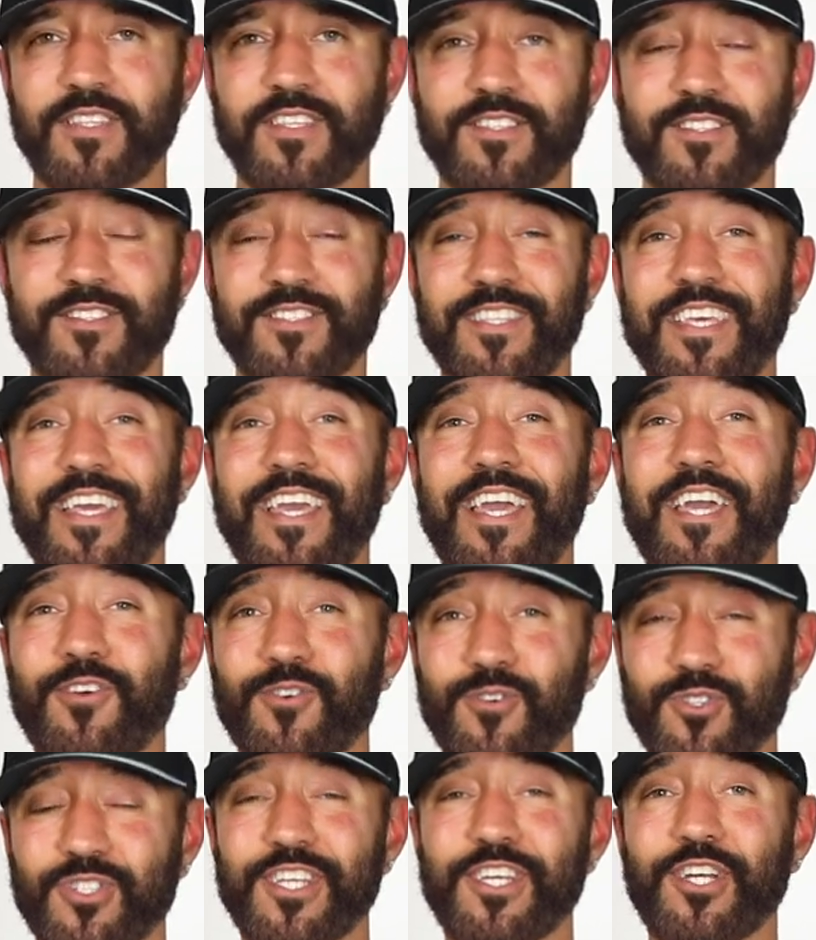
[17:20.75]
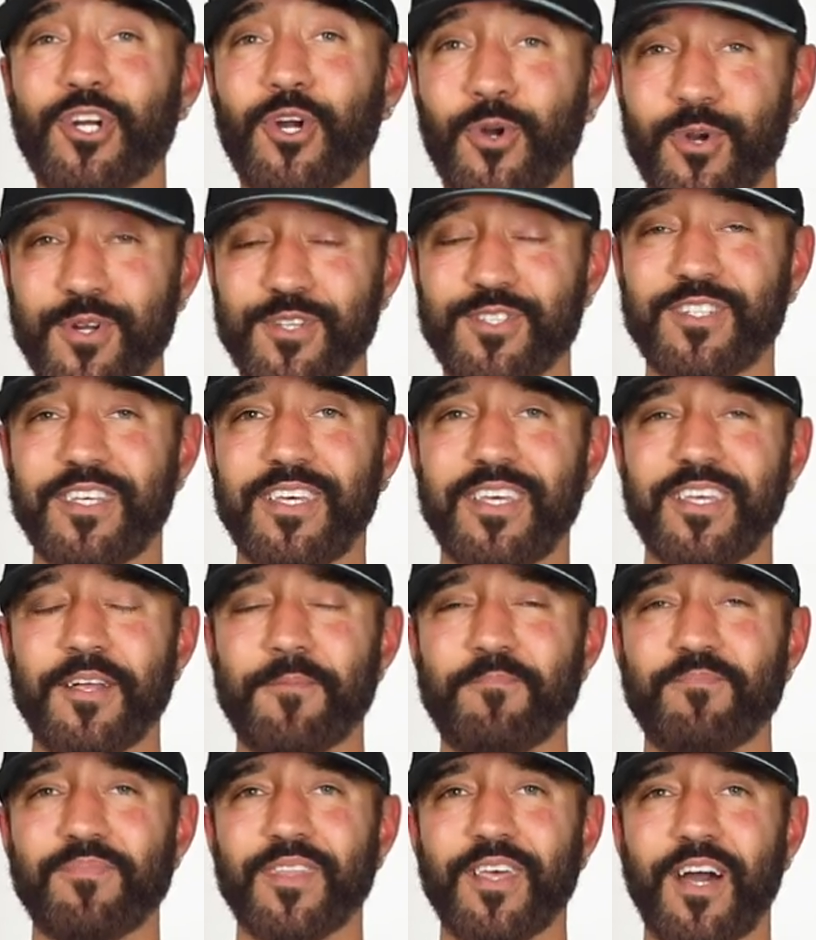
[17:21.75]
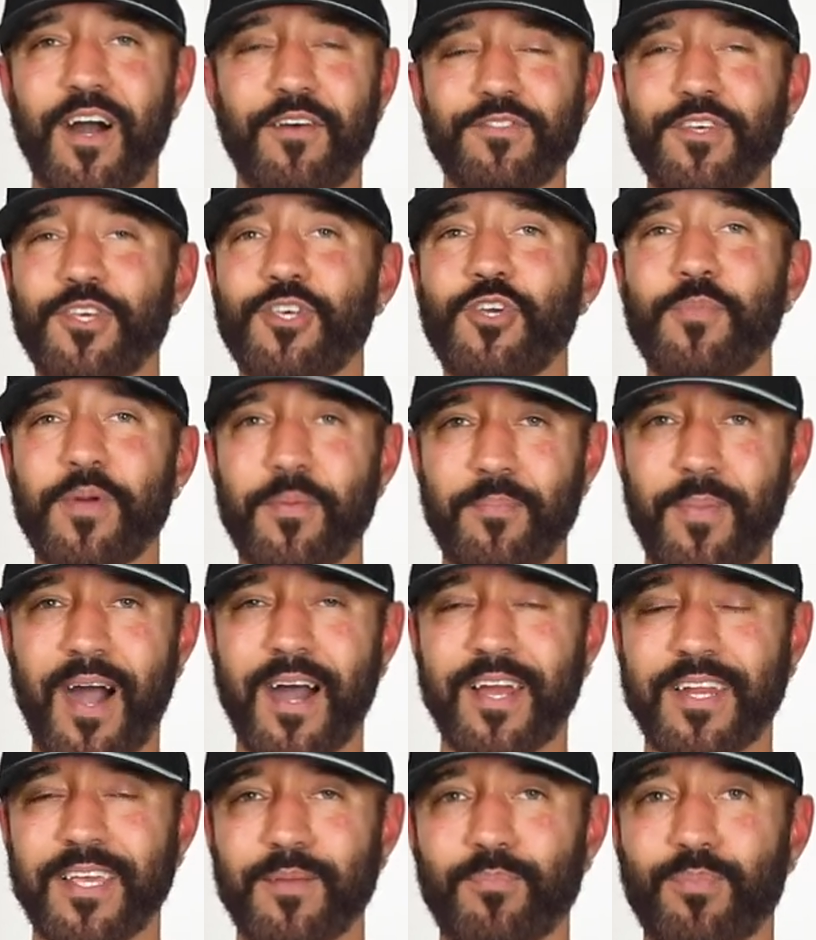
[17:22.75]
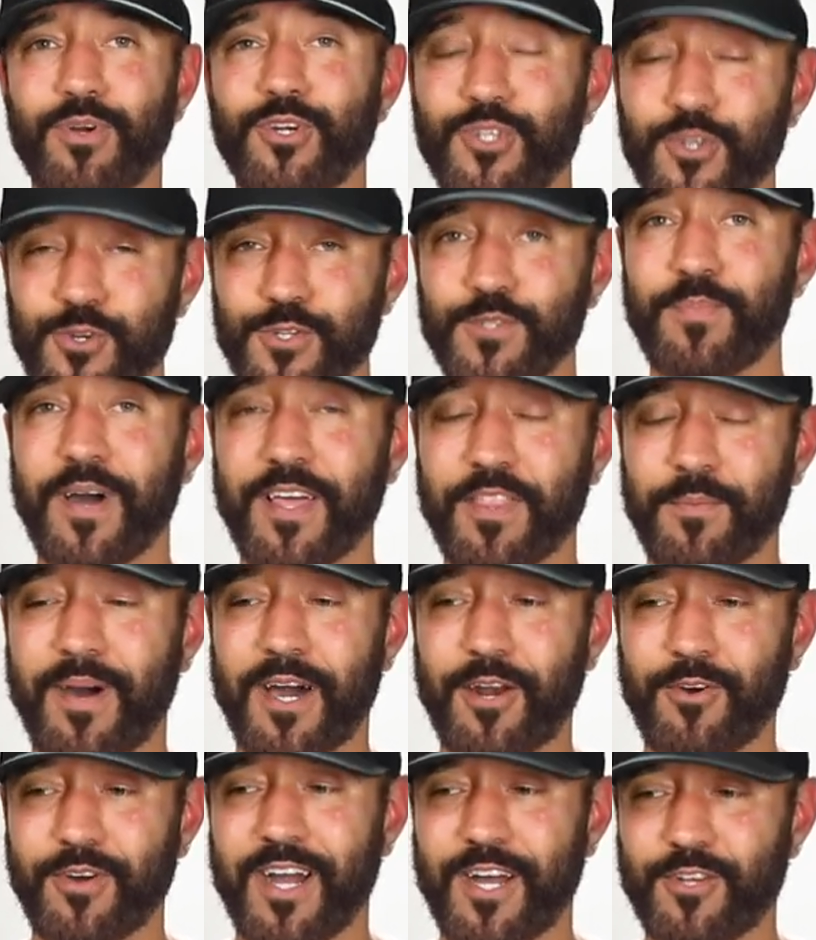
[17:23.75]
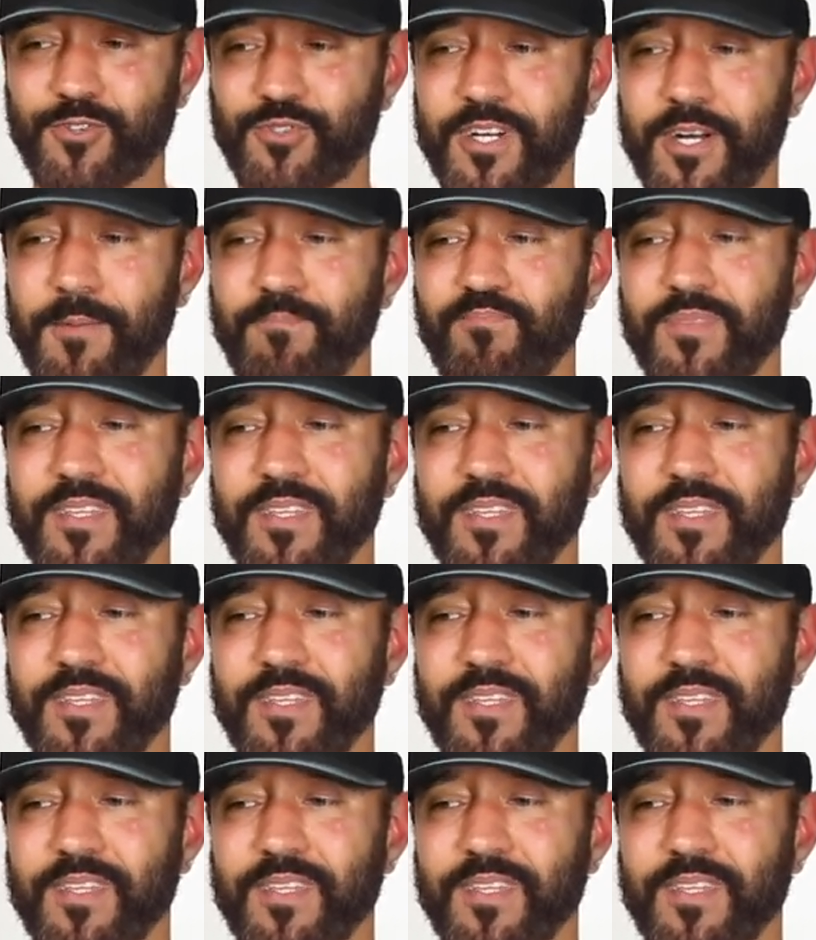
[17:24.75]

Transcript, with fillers: This is the energy currency of the human body produced by the mitochondria.